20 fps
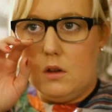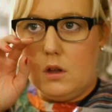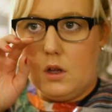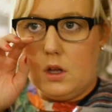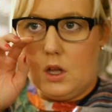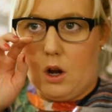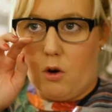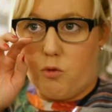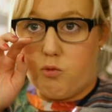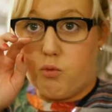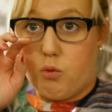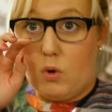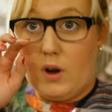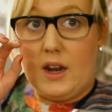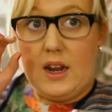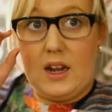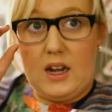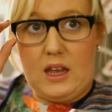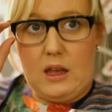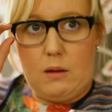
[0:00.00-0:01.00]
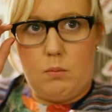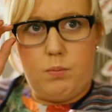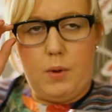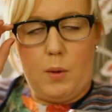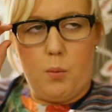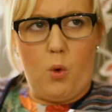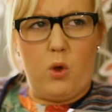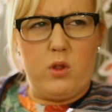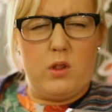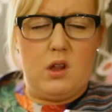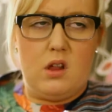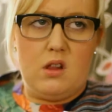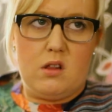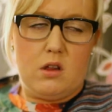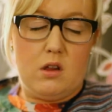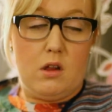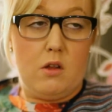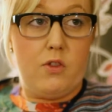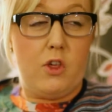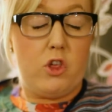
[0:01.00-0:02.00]
I've really been wanting to
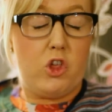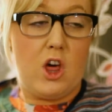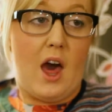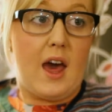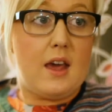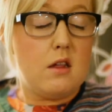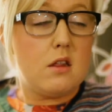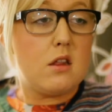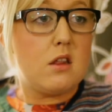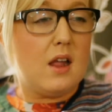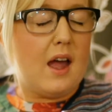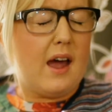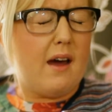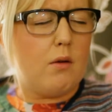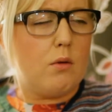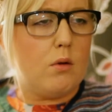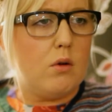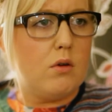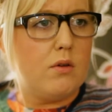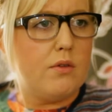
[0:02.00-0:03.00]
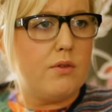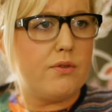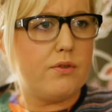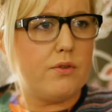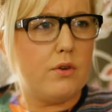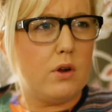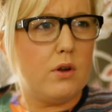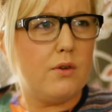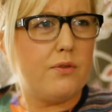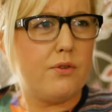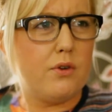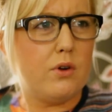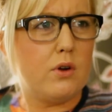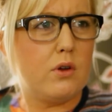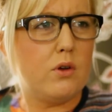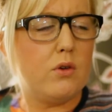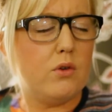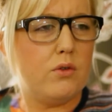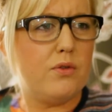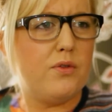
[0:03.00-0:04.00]
do the chase now for a
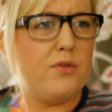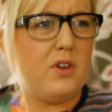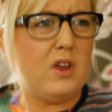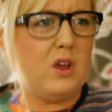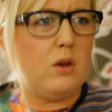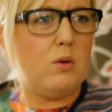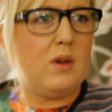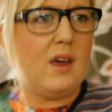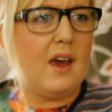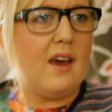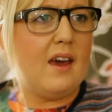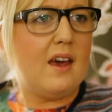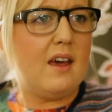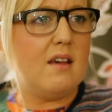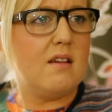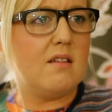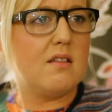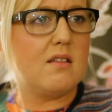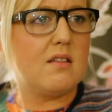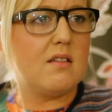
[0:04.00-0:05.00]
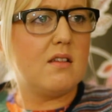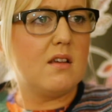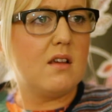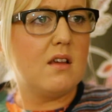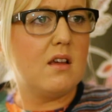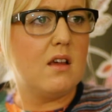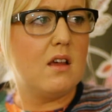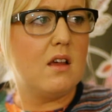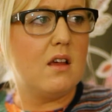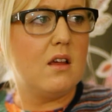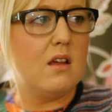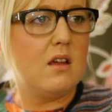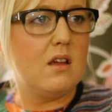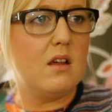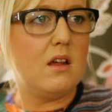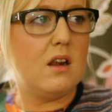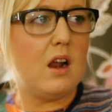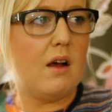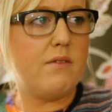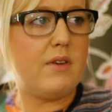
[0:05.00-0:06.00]
good few years.
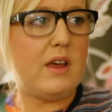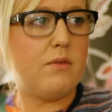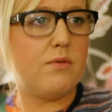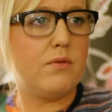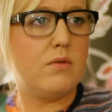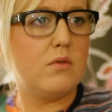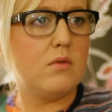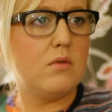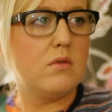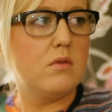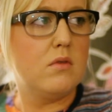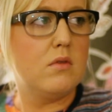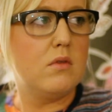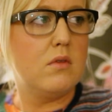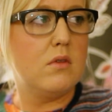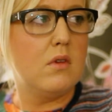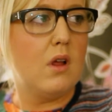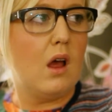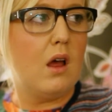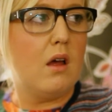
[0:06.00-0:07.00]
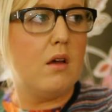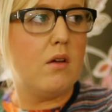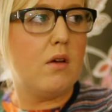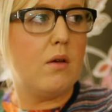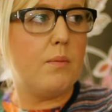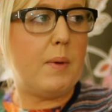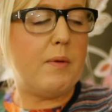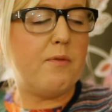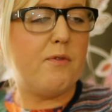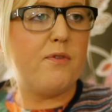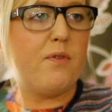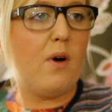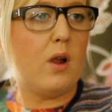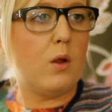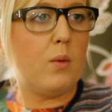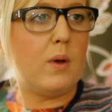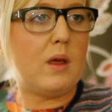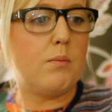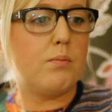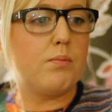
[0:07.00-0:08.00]
I've even been
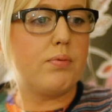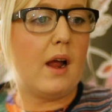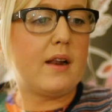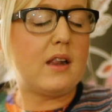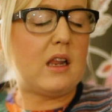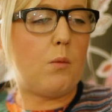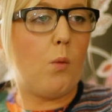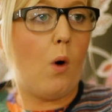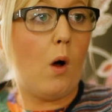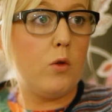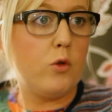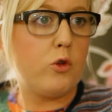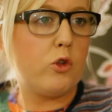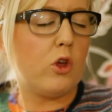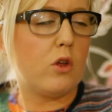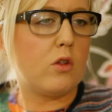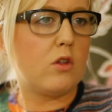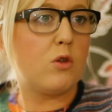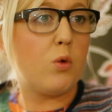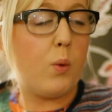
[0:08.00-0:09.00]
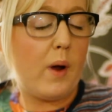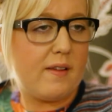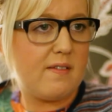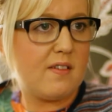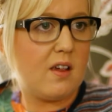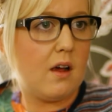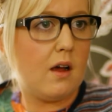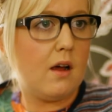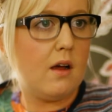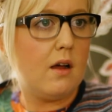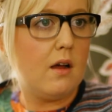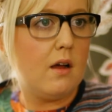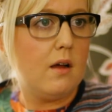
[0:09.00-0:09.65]
following Bradley Walsh on Twitter,